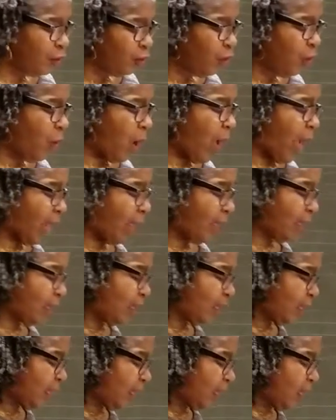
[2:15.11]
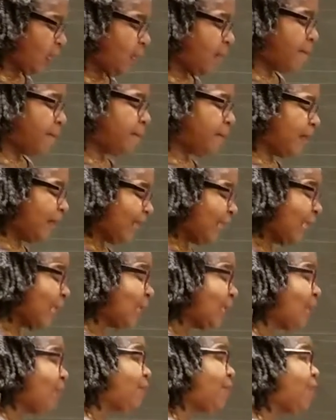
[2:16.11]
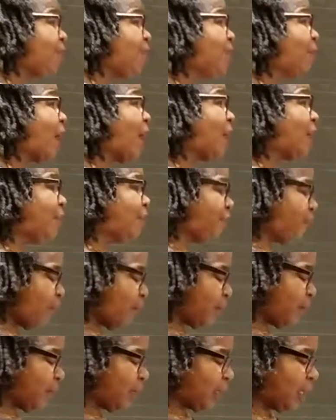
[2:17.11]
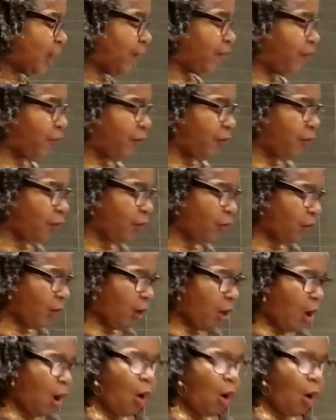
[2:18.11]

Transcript: Luella, immediately responded from the living room,